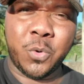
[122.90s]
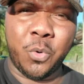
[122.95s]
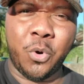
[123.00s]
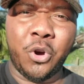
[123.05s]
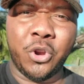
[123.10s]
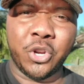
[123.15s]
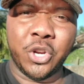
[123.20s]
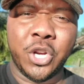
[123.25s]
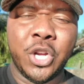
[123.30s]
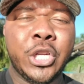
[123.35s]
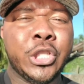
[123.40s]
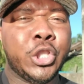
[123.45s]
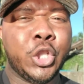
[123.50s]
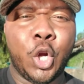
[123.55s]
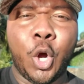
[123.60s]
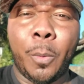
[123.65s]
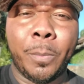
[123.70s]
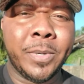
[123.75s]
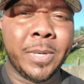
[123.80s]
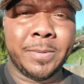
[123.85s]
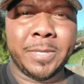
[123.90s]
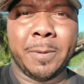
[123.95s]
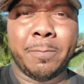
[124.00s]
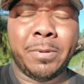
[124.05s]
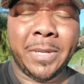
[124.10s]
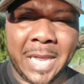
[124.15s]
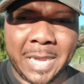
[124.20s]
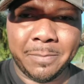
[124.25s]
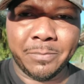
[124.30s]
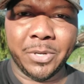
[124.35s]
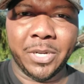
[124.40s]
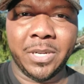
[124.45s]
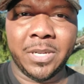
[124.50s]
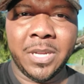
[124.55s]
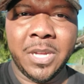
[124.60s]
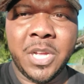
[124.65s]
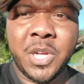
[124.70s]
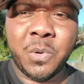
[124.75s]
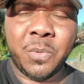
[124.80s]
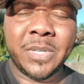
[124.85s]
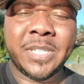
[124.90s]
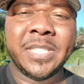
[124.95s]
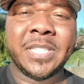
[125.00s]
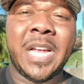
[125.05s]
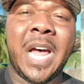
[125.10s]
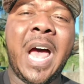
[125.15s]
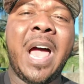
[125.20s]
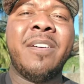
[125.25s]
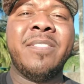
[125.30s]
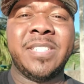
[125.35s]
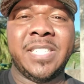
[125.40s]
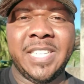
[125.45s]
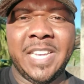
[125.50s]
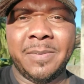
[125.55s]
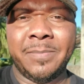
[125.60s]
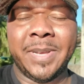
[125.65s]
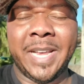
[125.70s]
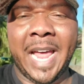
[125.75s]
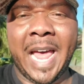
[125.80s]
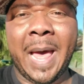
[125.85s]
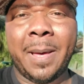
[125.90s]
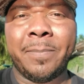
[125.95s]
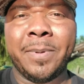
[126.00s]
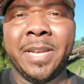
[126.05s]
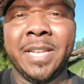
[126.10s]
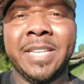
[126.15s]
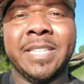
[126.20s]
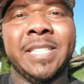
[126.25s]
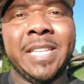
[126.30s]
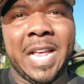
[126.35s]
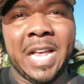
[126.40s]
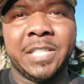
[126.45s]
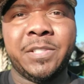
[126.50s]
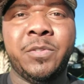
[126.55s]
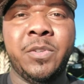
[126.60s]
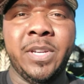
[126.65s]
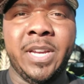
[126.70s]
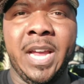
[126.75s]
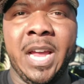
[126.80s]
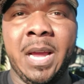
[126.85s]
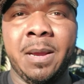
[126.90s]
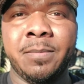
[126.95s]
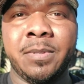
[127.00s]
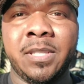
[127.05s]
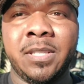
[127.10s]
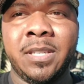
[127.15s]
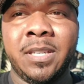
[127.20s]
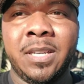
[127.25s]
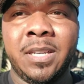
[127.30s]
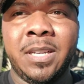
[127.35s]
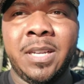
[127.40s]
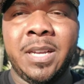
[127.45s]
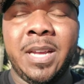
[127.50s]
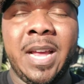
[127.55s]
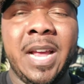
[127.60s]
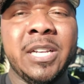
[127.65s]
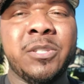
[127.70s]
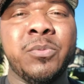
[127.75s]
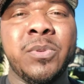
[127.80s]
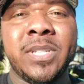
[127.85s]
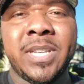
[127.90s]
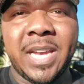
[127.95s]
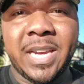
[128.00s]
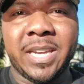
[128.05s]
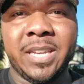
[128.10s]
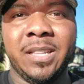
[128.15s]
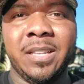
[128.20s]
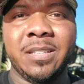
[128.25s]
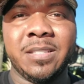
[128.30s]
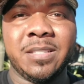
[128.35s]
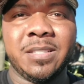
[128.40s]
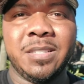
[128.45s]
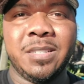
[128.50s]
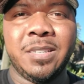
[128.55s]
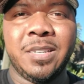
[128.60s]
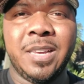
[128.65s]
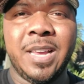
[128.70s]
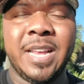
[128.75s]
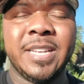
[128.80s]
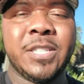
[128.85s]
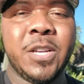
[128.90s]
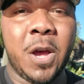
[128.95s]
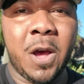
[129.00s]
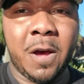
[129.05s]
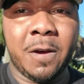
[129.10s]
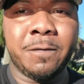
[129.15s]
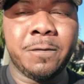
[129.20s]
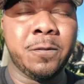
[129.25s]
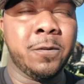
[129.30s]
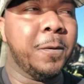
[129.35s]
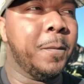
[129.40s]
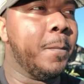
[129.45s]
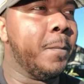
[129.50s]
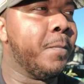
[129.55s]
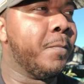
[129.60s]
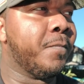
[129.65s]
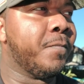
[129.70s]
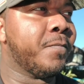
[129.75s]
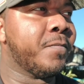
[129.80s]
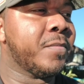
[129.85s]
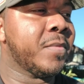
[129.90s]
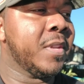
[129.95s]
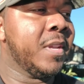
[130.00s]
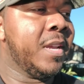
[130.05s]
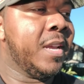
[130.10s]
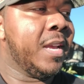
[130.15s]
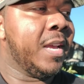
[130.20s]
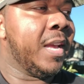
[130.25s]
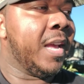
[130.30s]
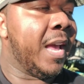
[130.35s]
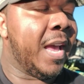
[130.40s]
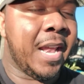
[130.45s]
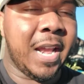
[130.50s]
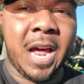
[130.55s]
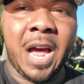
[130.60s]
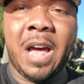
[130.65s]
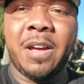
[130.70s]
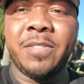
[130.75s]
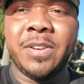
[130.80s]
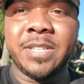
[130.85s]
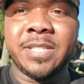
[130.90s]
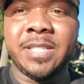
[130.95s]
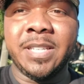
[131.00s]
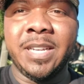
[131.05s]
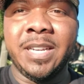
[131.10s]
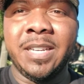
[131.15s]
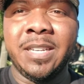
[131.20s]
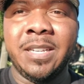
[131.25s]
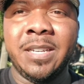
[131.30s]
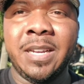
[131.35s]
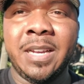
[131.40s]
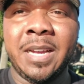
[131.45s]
quarter to open up the playbook, which has obviously been happening these last few games. It's ridiculous. It's awful. And obviously,